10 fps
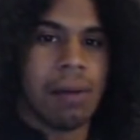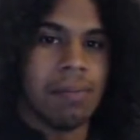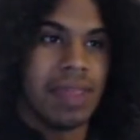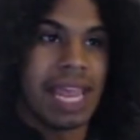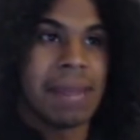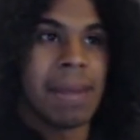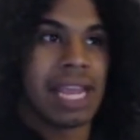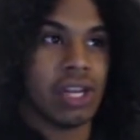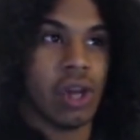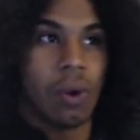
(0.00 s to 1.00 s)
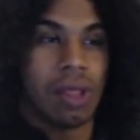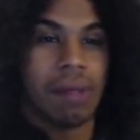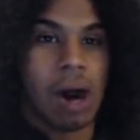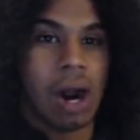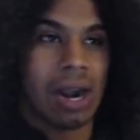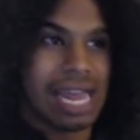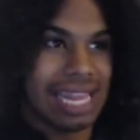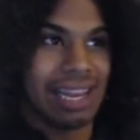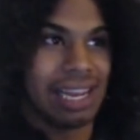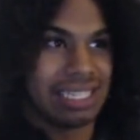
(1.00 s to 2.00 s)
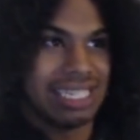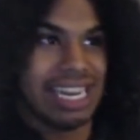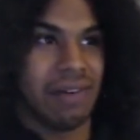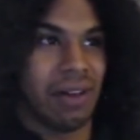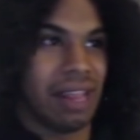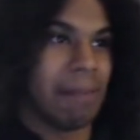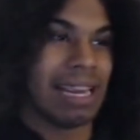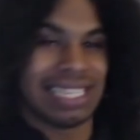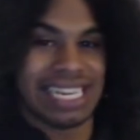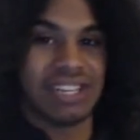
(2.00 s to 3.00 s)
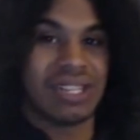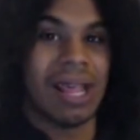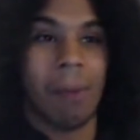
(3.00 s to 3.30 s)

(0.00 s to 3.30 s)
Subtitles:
they might go to the barn, and then like Steven or them might teach them